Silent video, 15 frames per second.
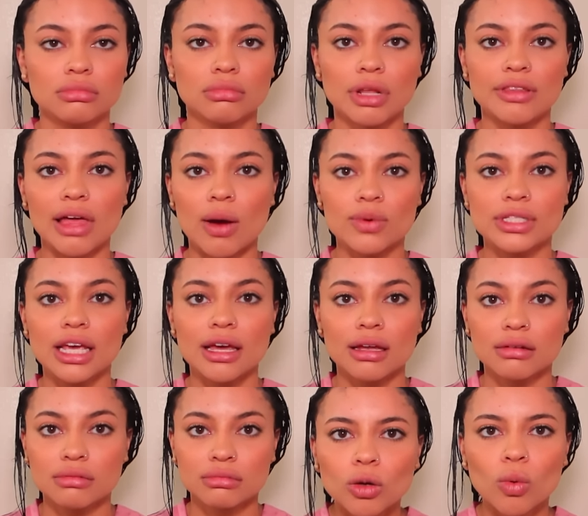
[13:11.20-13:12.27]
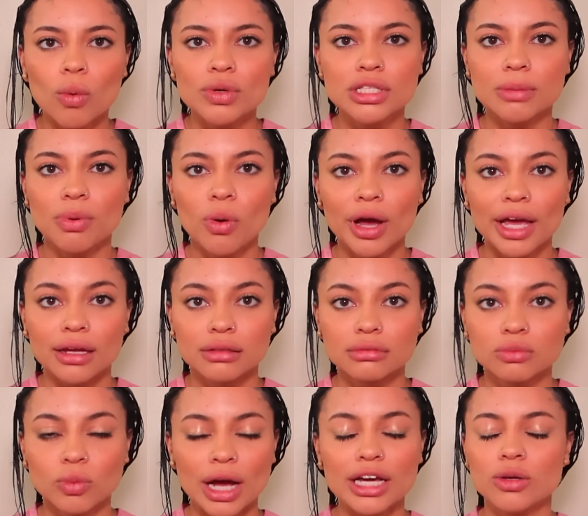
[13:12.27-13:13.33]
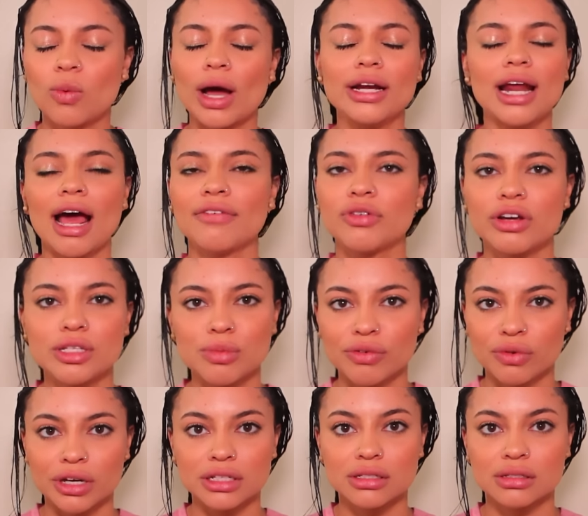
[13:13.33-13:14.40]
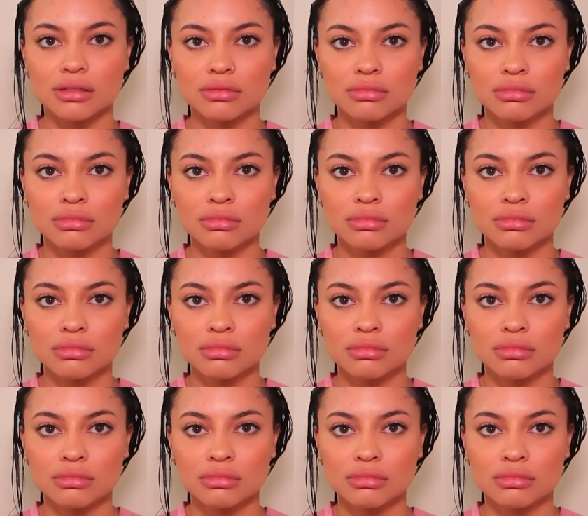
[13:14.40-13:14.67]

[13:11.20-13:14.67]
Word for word: Like that was it. Like what was the point? Why, why did I have to raise my voice?